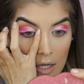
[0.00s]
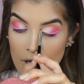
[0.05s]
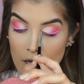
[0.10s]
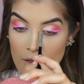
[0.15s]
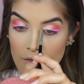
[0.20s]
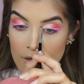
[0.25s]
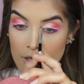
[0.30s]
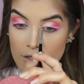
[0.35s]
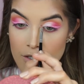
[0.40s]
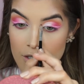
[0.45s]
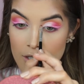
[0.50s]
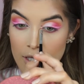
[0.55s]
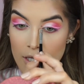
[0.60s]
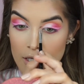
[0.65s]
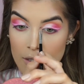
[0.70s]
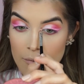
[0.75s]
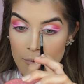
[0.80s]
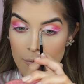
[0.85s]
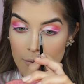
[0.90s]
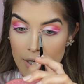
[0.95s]
And these are
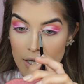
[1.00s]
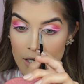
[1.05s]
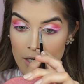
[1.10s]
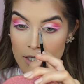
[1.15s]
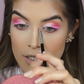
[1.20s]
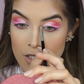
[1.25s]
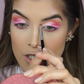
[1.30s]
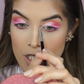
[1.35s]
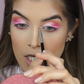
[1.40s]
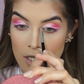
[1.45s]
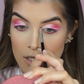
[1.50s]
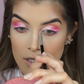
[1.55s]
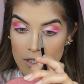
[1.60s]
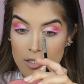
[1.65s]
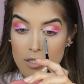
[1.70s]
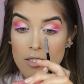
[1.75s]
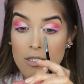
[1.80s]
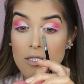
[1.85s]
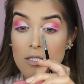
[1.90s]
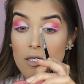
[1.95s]
like big
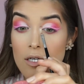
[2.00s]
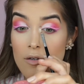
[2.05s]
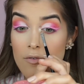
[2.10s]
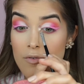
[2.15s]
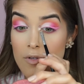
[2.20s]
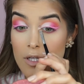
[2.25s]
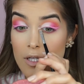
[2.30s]
chunks of